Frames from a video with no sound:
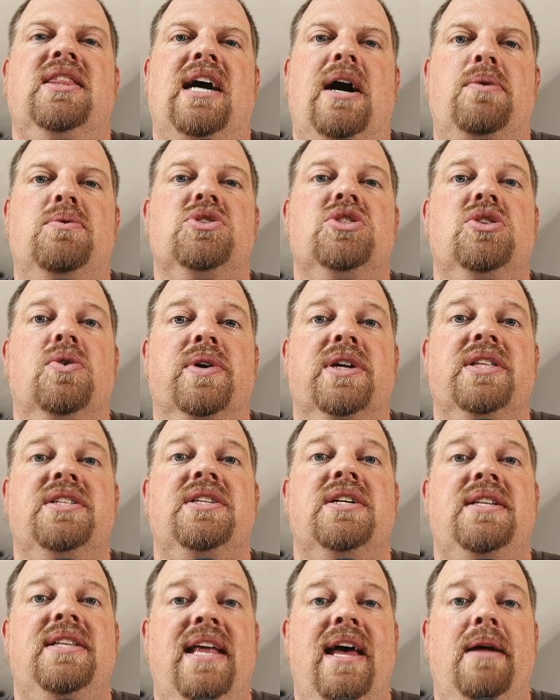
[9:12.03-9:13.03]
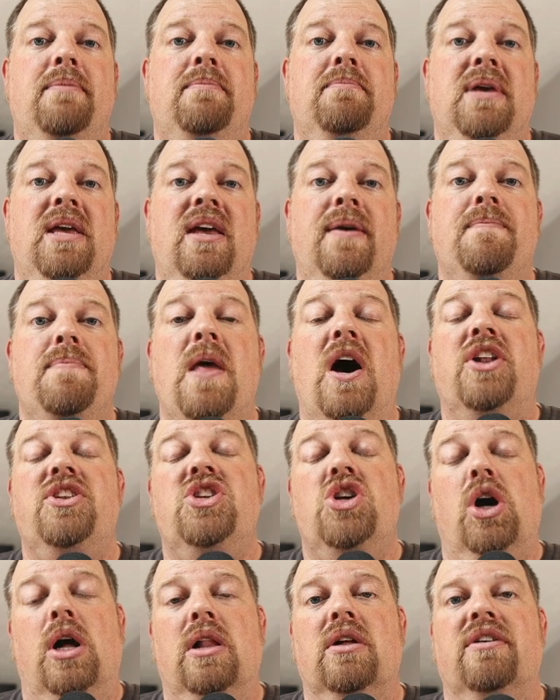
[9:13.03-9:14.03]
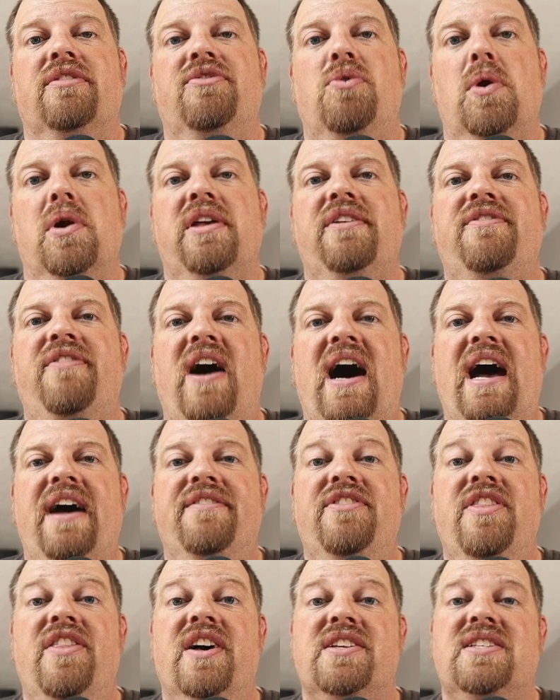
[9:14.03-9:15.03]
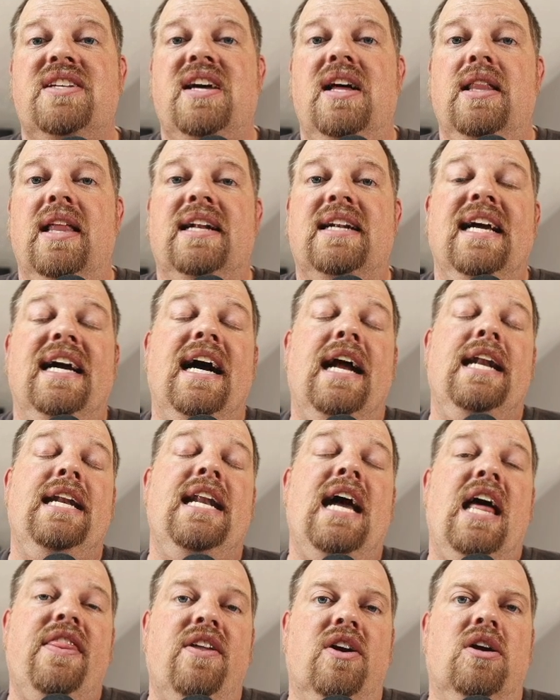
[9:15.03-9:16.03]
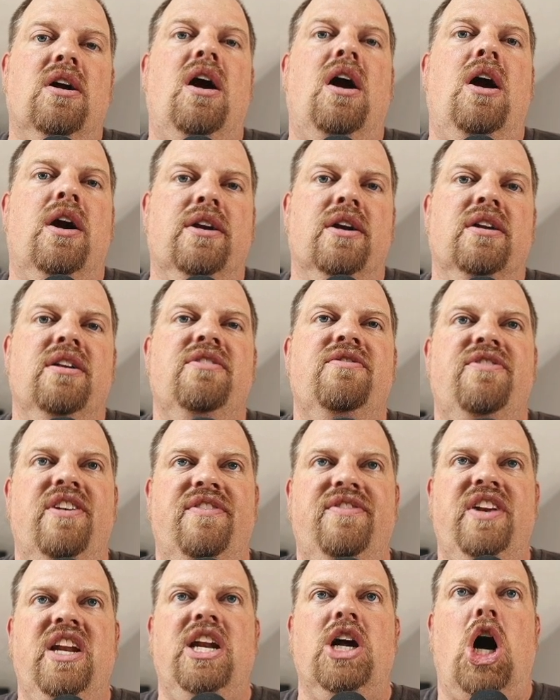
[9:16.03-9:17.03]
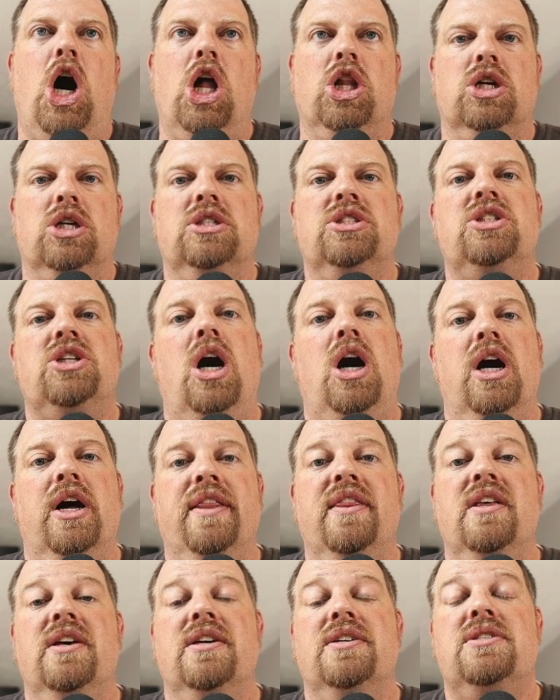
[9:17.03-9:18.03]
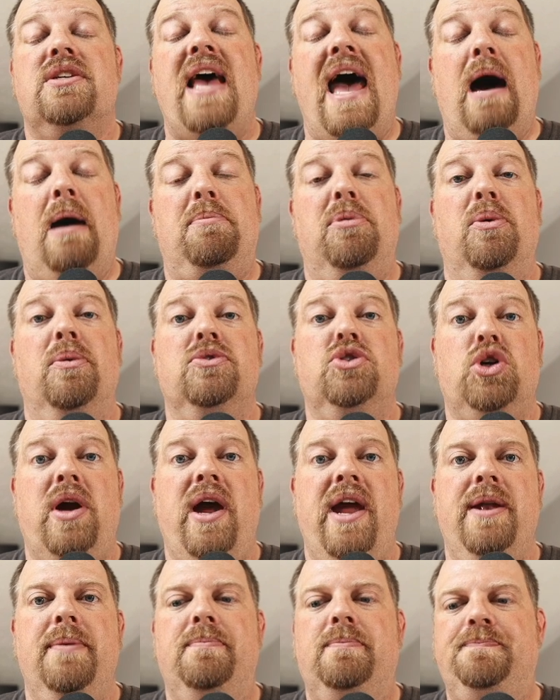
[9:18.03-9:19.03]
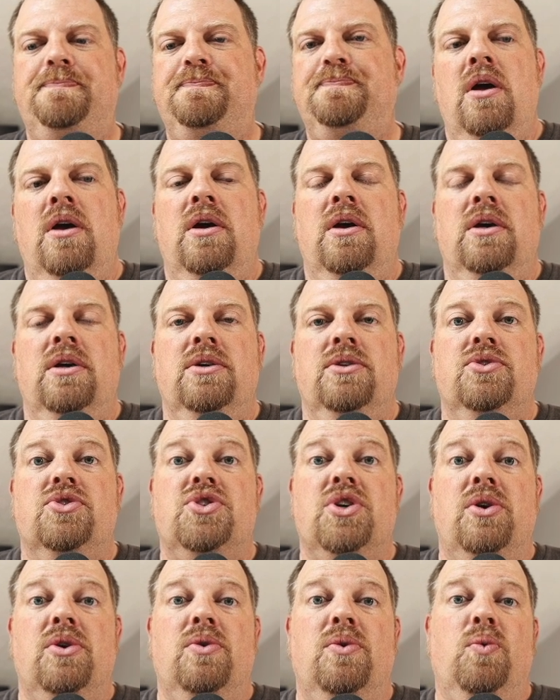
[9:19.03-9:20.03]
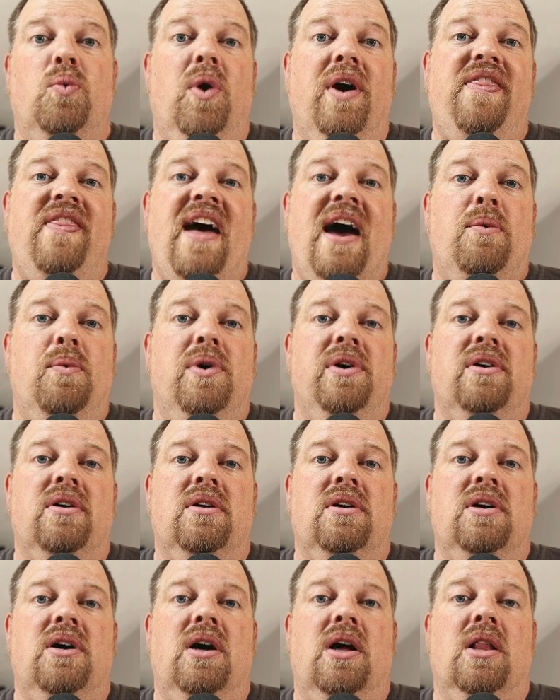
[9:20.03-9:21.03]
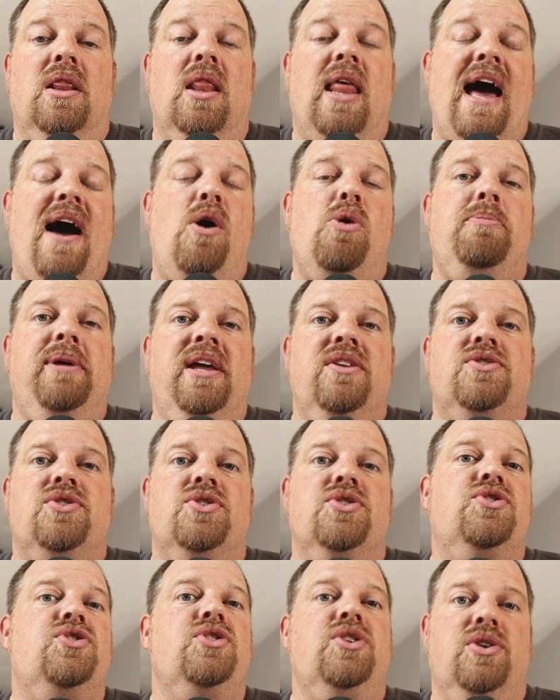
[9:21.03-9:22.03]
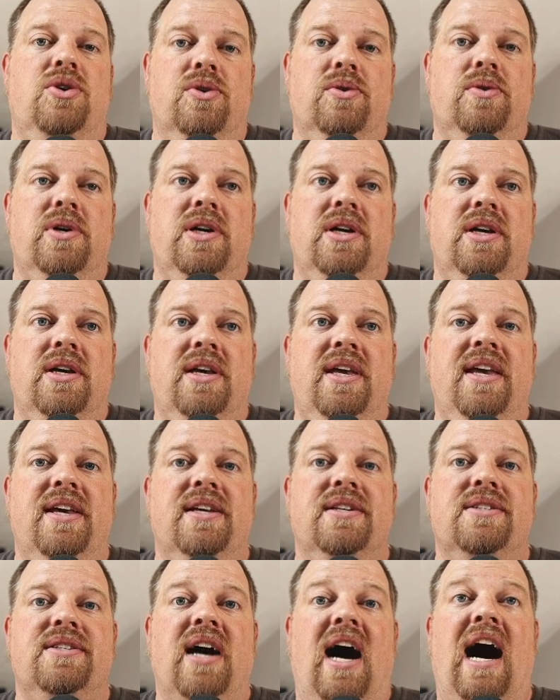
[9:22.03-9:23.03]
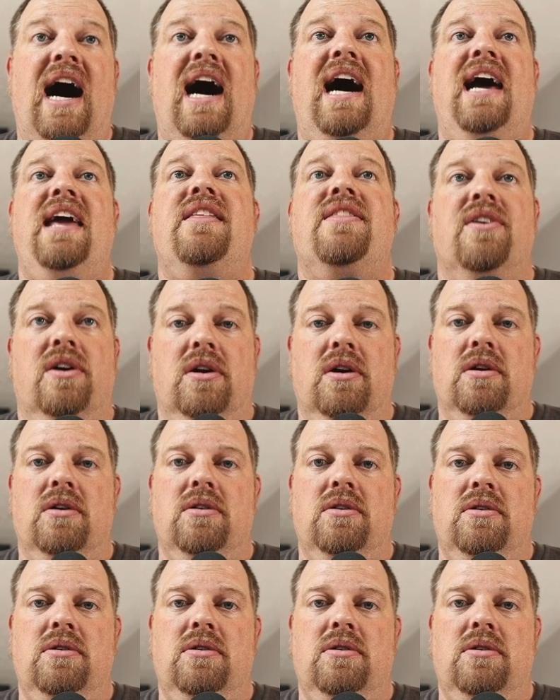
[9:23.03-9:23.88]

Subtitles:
that was going to net me $1.45, thus collecting another $150 on this Apple trade. So what that will allow me to do is either